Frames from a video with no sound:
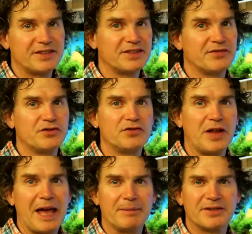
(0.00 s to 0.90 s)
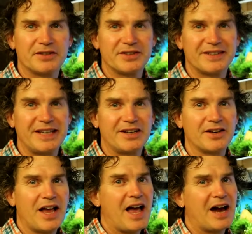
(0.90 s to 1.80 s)
This is a Fluval M series
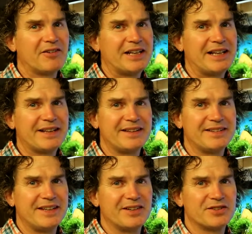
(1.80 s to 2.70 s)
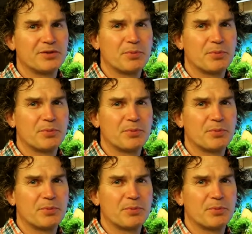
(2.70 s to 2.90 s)
heater. I really like these heaters.